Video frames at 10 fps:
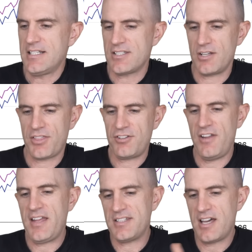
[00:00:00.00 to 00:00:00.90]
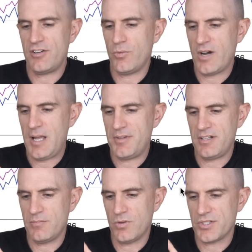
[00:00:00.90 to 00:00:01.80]
So throw that data away, but
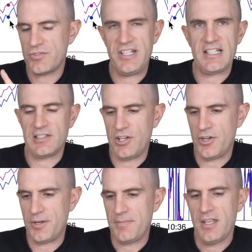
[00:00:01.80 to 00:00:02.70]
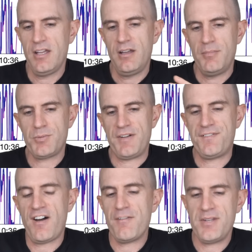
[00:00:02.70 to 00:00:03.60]
it was reading low. Between
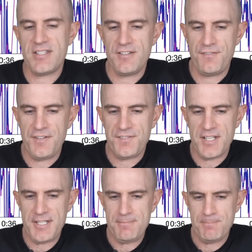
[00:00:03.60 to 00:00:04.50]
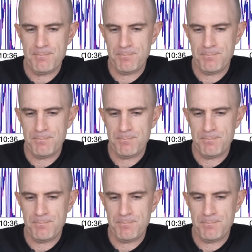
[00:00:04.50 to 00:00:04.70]
5 minutes and 15,